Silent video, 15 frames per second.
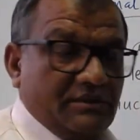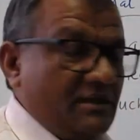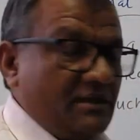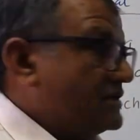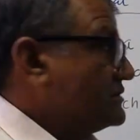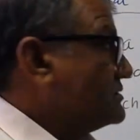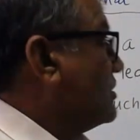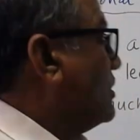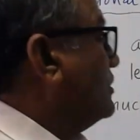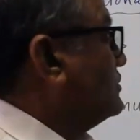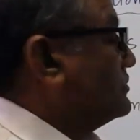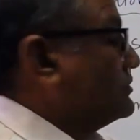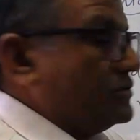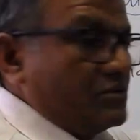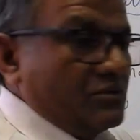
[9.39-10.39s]
that is
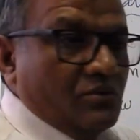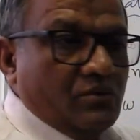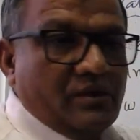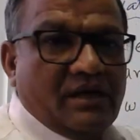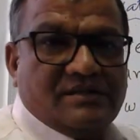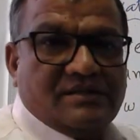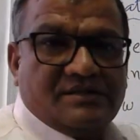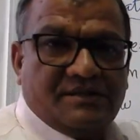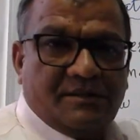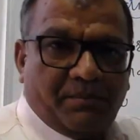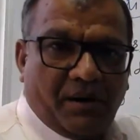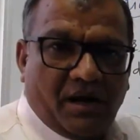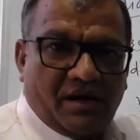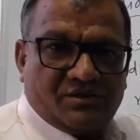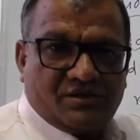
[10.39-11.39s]
also known as
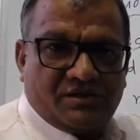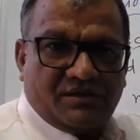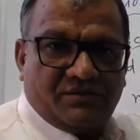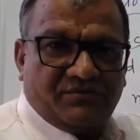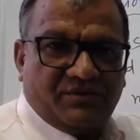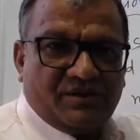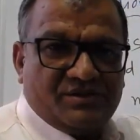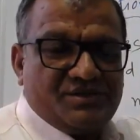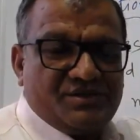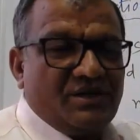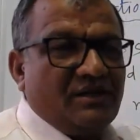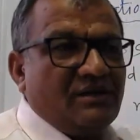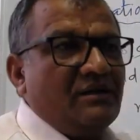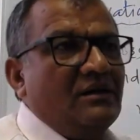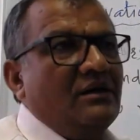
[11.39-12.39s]
departure function.